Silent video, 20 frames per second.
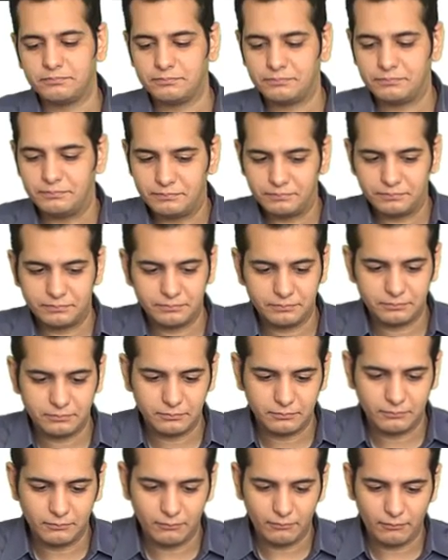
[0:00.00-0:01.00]

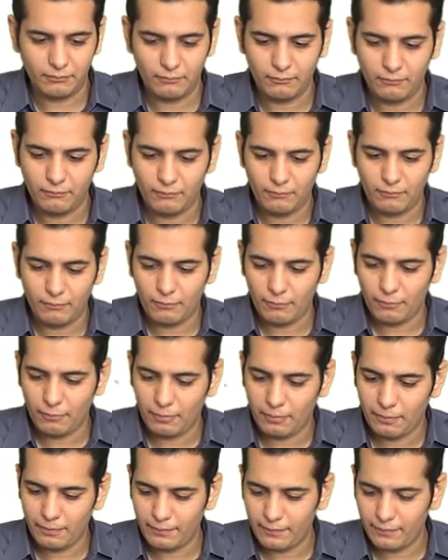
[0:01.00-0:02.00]

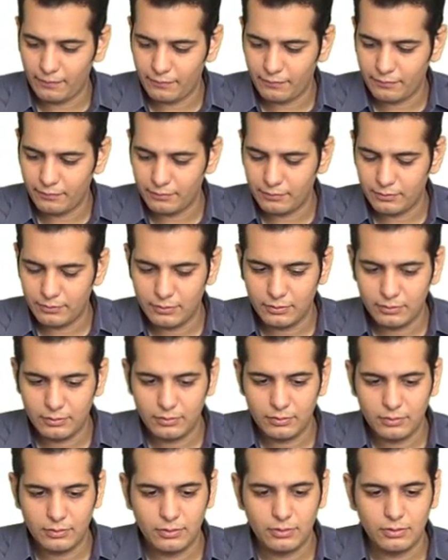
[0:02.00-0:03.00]

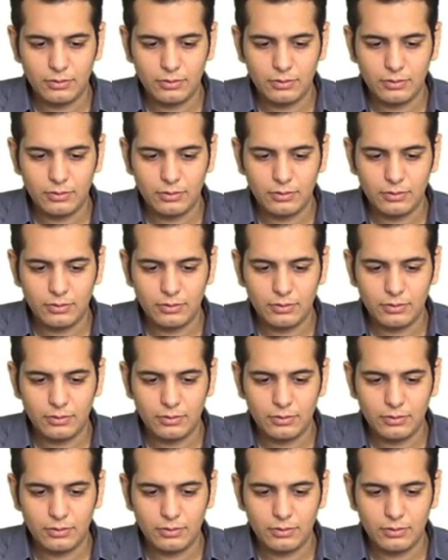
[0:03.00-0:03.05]
[no speech]